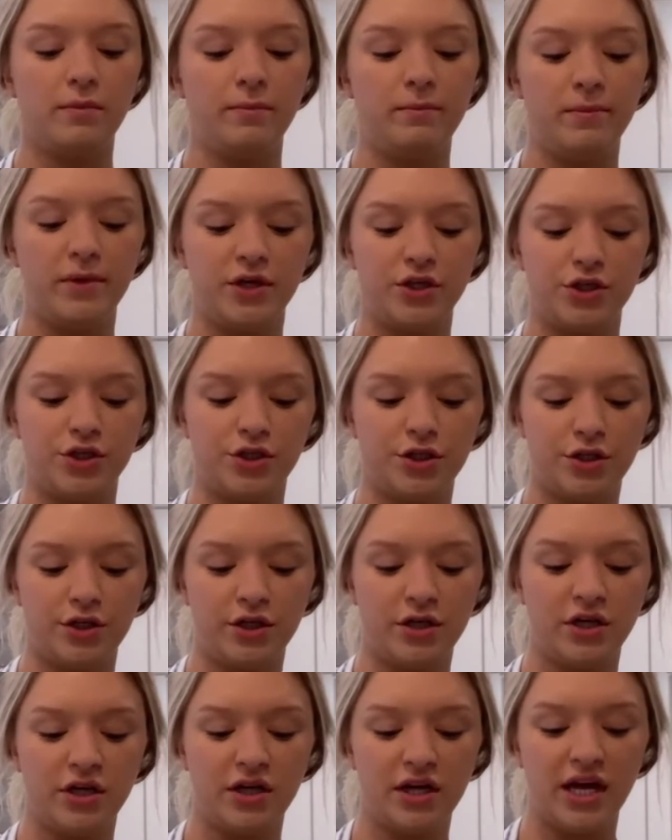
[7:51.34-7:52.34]

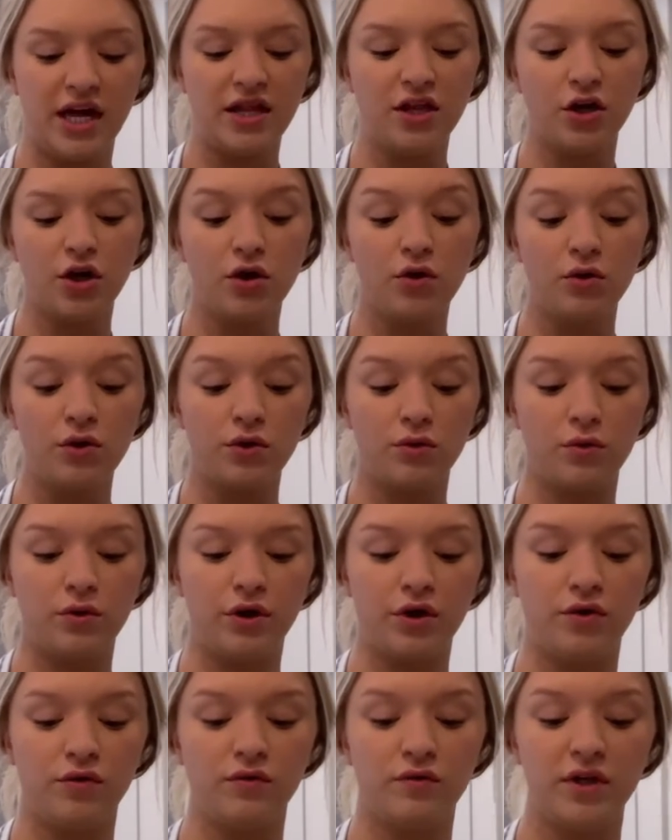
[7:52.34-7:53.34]
mixture. And the coconut
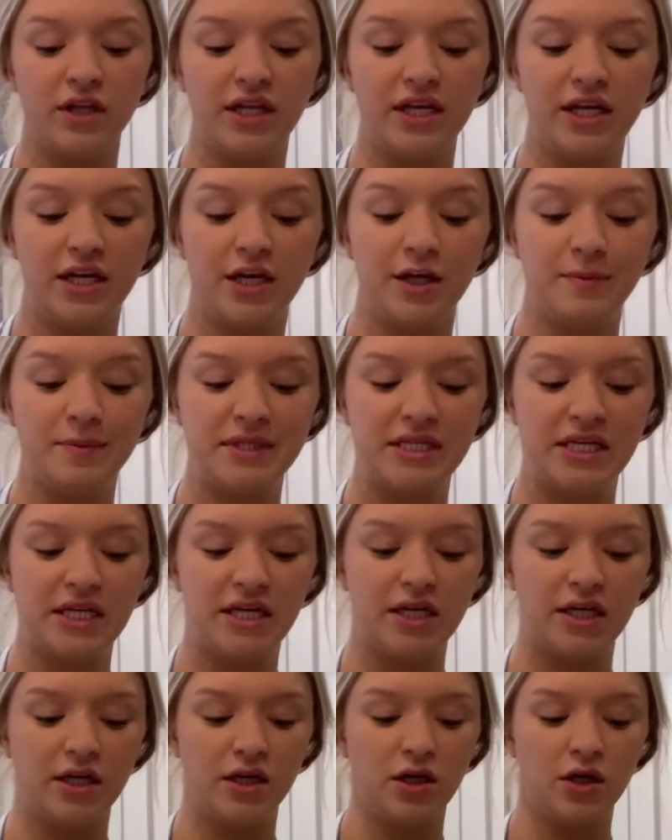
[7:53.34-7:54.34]
oil really keeps
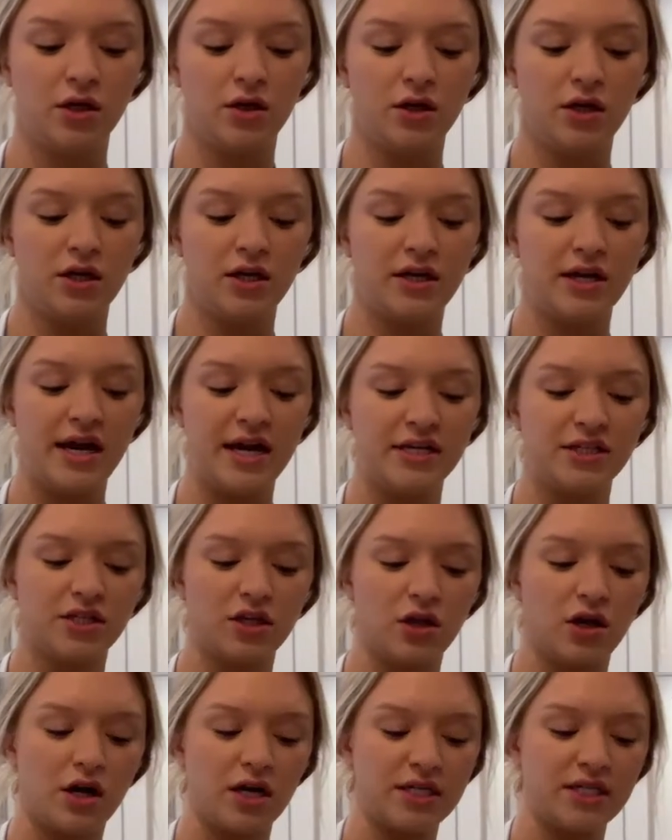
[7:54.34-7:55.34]
it nice,
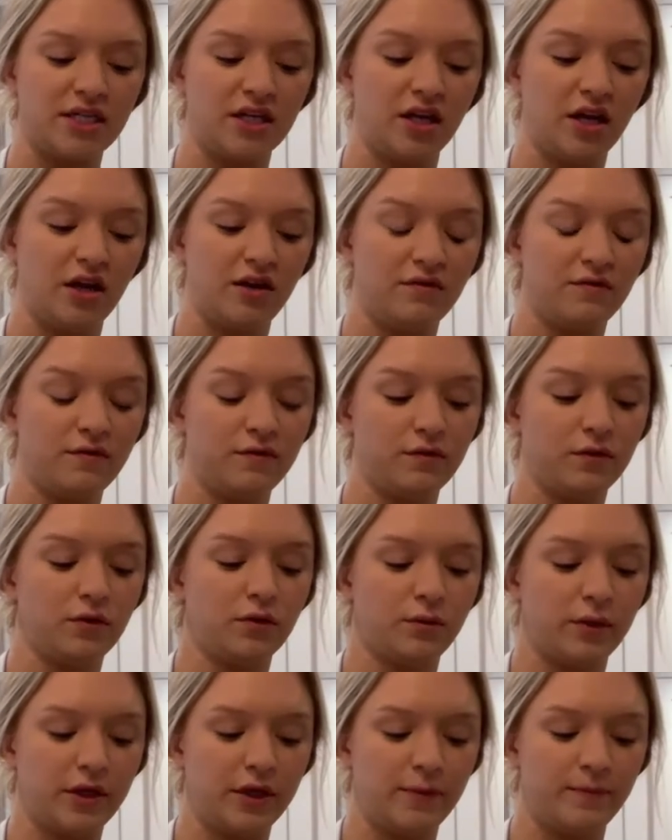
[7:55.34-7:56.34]
glossy, and
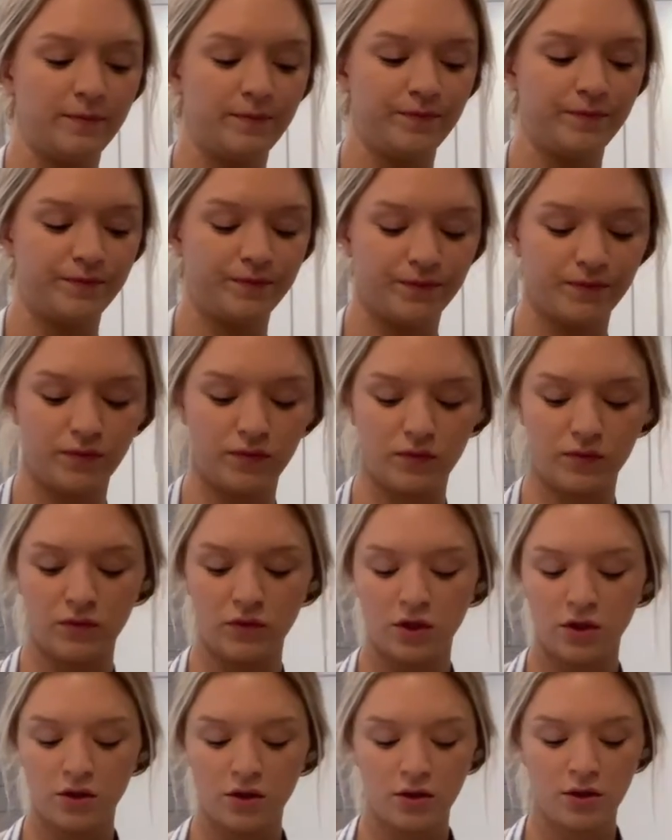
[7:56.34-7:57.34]
fluid.
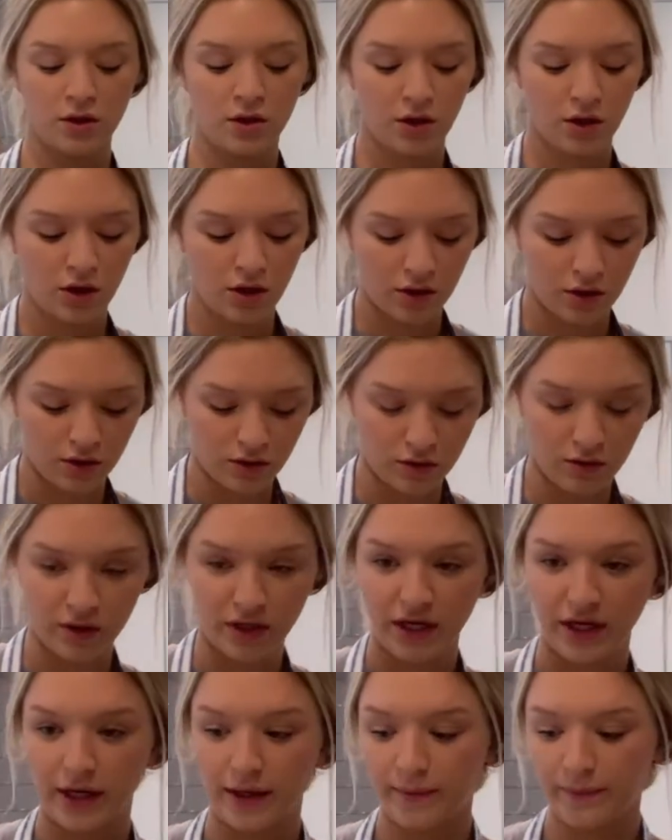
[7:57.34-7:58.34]

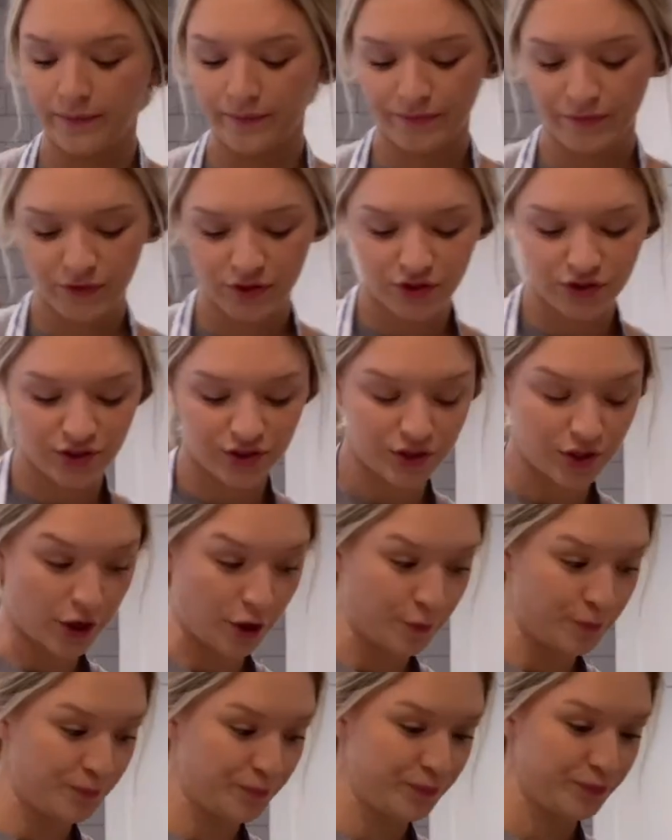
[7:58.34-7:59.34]
Okay, so
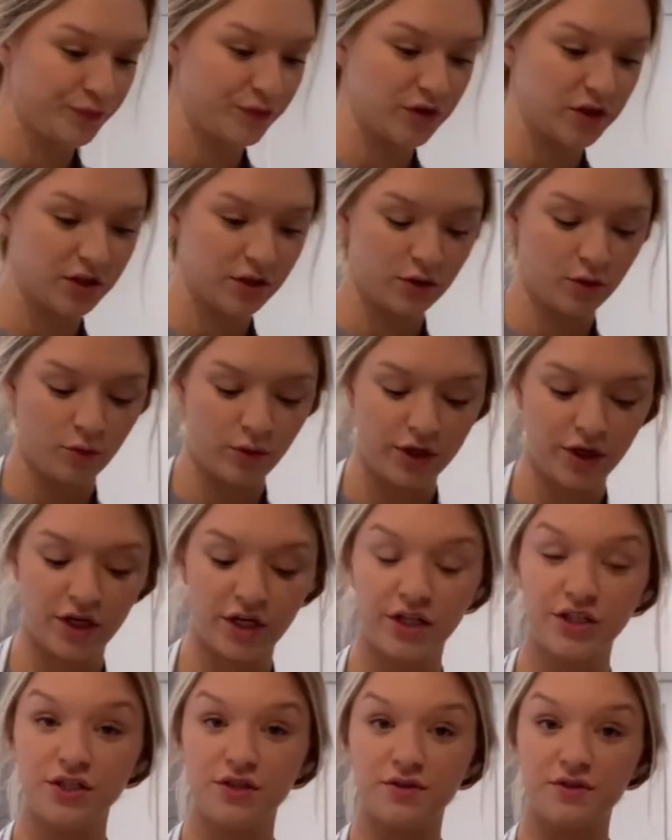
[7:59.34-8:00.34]
what you're
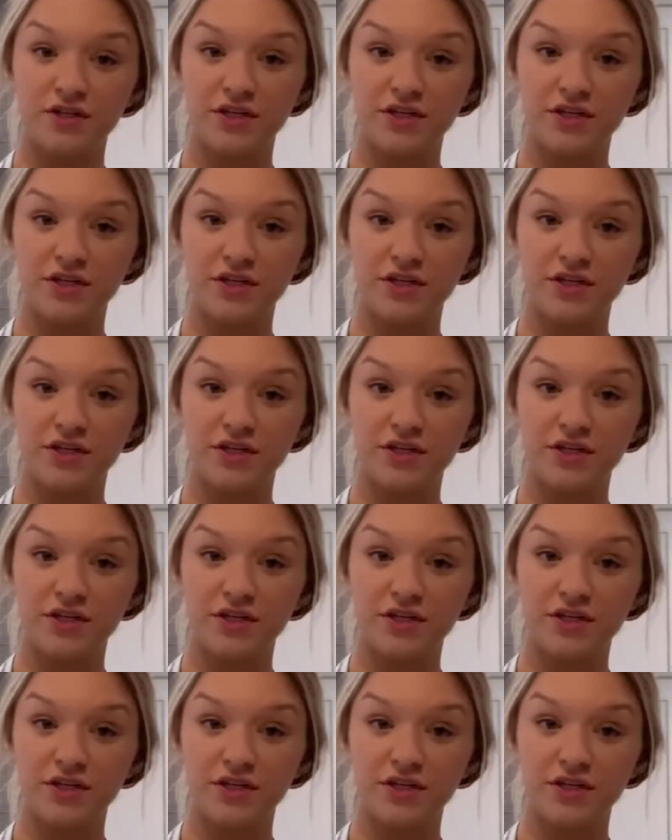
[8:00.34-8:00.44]
gonna do is